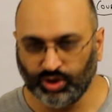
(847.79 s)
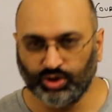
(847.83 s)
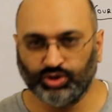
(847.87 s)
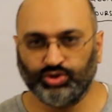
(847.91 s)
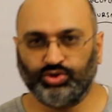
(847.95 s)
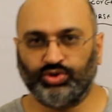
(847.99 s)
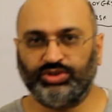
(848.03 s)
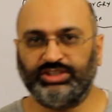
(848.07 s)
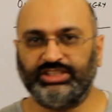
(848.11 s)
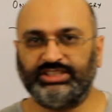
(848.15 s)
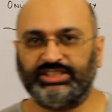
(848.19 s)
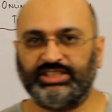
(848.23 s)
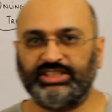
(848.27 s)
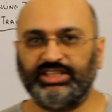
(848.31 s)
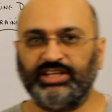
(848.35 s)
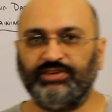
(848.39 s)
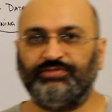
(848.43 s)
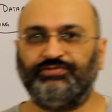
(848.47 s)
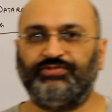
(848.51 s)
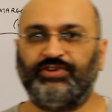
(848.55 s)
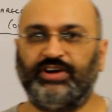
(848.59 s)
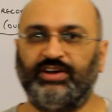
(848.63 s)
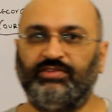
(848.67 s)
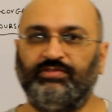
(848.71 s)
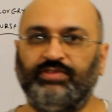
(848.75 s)
So this is
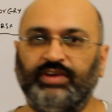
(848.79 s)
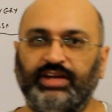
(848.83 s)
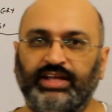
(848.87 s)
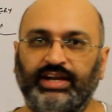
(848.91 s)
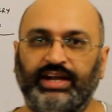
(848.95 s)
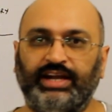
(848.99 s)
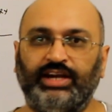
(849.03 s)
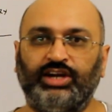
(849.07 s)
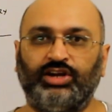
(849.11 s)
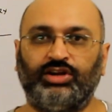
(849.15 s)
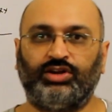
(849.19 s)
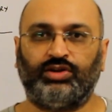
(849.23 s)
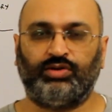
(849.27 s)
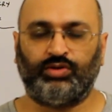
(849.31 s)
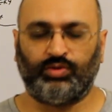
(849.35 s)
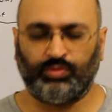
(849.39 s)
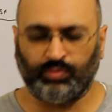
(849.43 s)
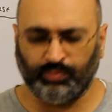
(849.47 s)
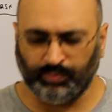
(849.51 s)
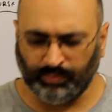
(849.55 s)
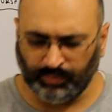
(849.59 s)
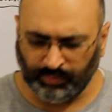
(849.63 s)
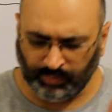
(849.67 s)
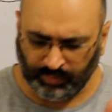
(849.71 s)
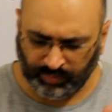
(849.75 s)
the firmware, and
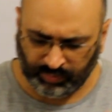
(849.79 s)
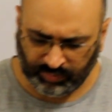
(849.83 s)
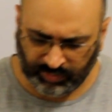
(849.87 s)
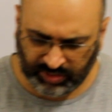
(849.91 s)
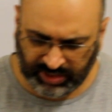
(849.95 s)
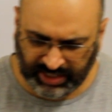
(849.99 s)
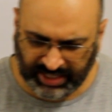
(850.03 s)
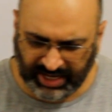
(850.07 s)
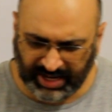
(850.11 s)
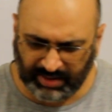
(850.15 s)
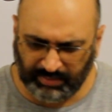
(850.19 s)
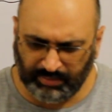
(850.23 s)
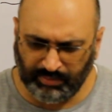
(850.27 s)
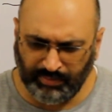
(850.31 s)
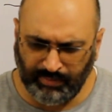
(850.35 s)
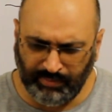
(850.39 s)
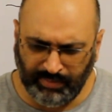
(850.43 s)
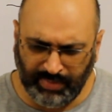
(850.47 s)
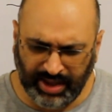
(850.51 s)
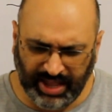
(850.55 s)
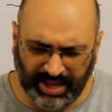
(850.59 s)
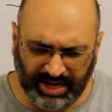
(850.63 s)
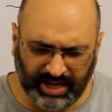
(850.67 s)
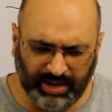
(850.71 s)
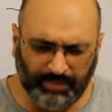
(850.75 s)
there are
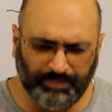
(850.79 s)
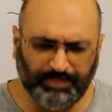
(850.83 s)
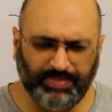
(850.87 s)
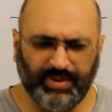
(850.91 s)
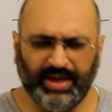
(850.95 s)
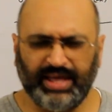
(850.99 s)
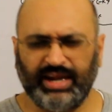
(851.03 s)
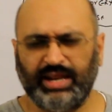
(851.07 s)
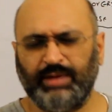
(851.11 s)
many